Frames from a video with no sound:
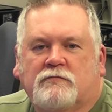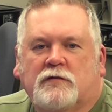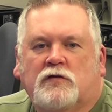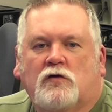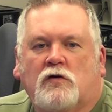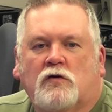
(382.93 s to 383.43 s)

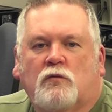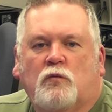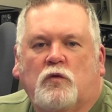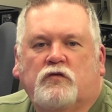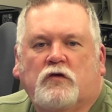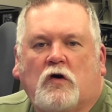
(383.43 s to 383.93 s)
Vidocq
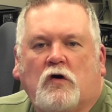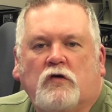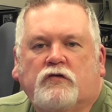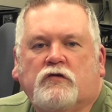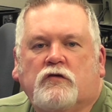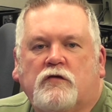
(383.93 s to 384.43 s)
was
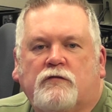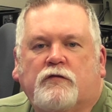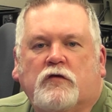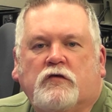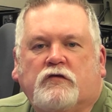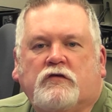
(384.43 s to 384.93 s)
also the
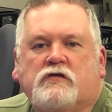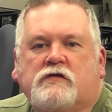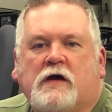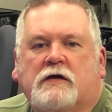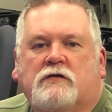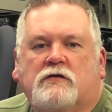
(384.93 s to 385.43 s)
first
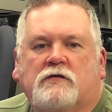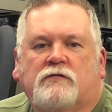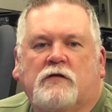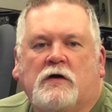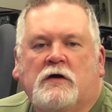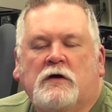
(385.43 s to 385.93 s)
detective
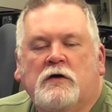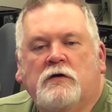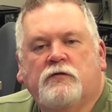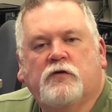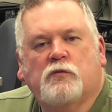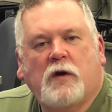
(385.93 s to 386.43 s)

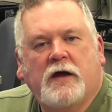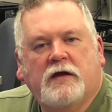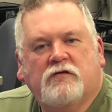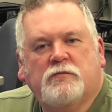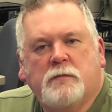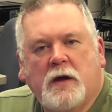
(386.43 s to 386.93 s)
to write
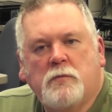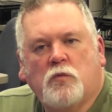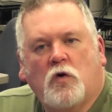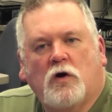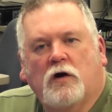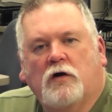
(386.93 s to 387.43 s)
his
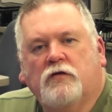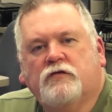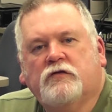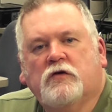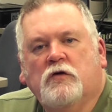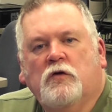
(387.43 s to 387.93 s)

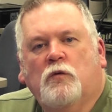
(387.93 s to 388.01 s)
memoirs,